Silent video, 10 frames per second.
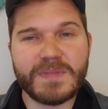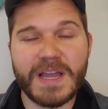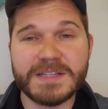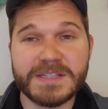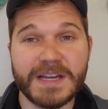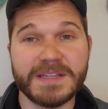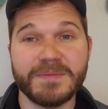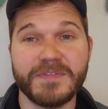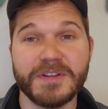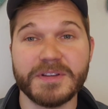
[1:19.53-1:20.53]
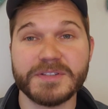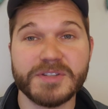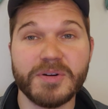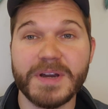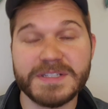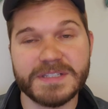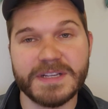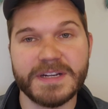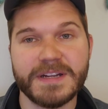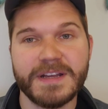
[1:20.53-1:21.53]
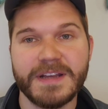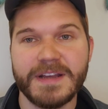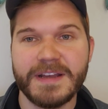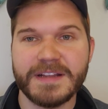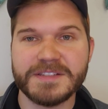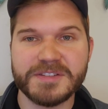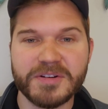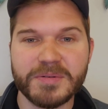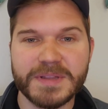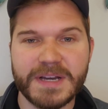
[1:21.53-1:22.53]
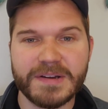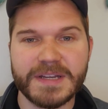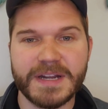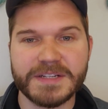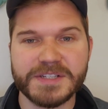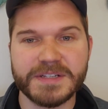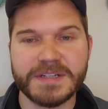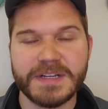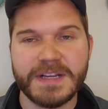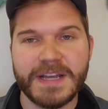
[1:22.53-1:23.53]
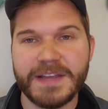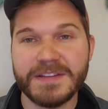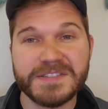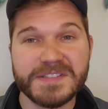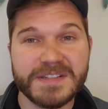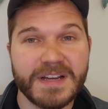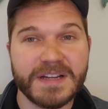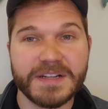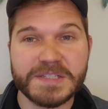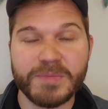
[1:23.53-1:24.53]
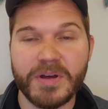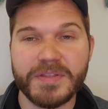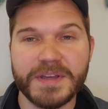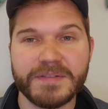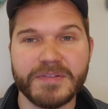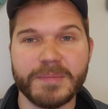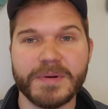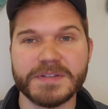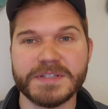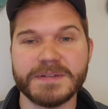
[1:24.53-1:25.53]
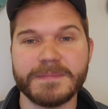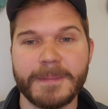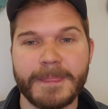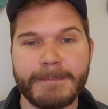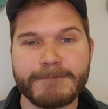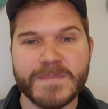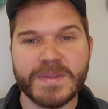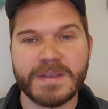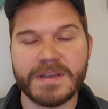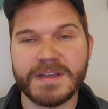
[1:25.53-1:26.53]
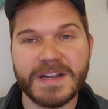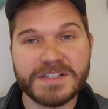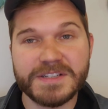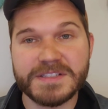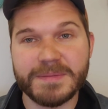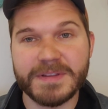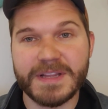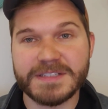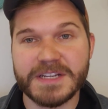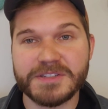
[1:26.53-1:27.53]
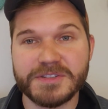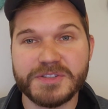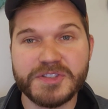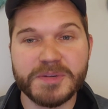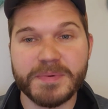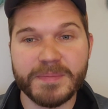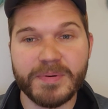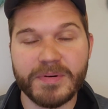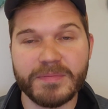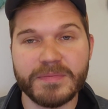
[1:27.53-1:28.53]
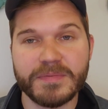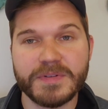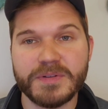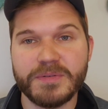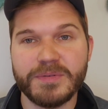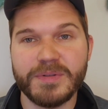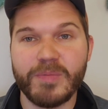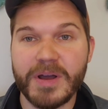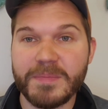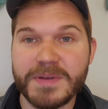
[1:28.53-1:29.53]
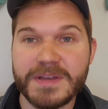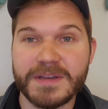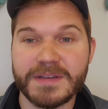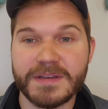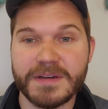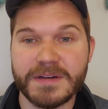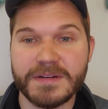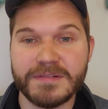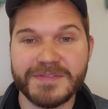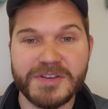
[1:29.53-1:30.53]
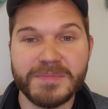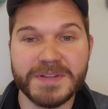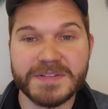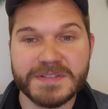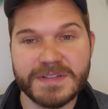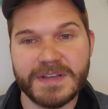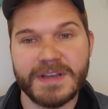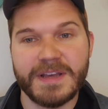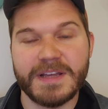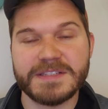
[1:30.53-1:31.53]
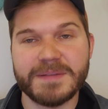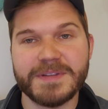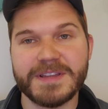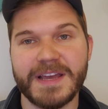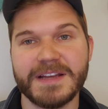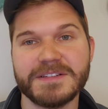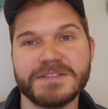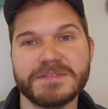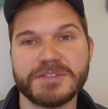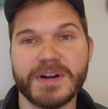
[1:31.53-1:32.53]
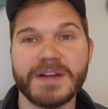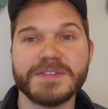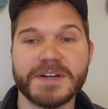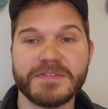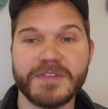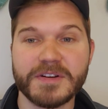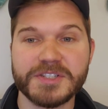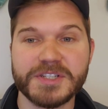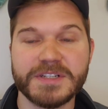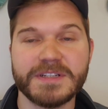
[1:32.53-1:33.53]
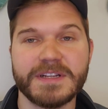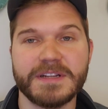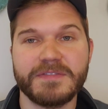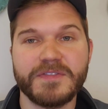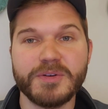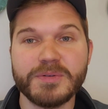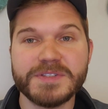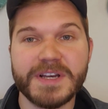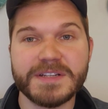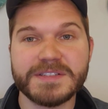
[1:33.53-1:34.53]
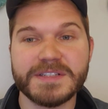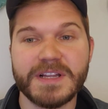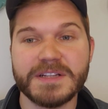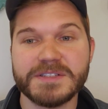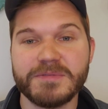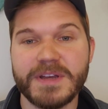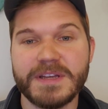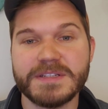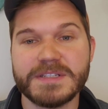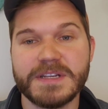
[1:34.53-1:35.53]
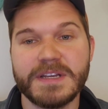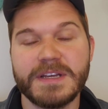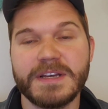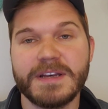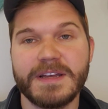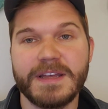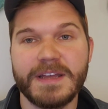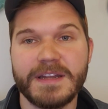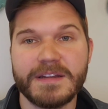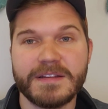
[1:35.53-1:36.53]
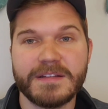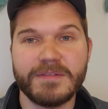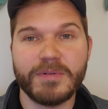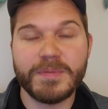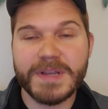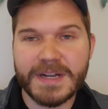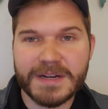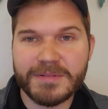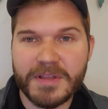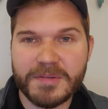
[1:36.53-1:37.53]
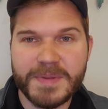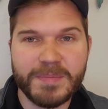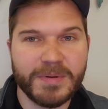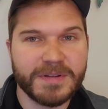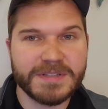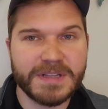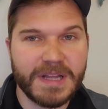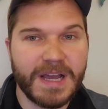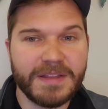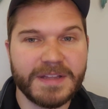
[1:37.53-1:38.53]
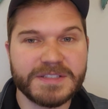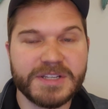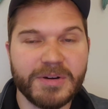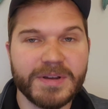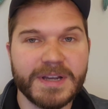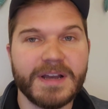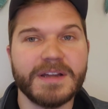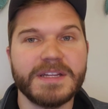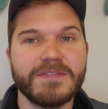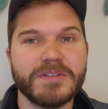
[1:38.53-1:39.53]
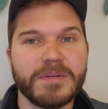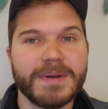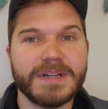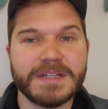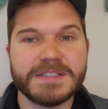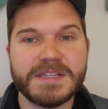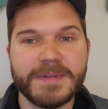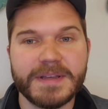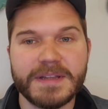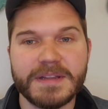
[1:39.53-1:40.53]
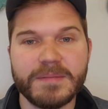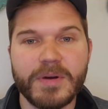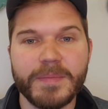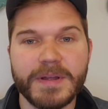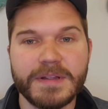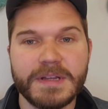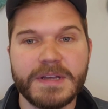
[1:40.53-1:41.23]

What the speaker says: has gotten them feeling so isolated and so without connection. And this is not a small thing for a person. Connection is something that's actually super important to the well-being of humans. It's something that drives our function, it fuels us in lots of ways, and when we connect with other people, there's a lot that's going on, even though it might not seem like it in the moment.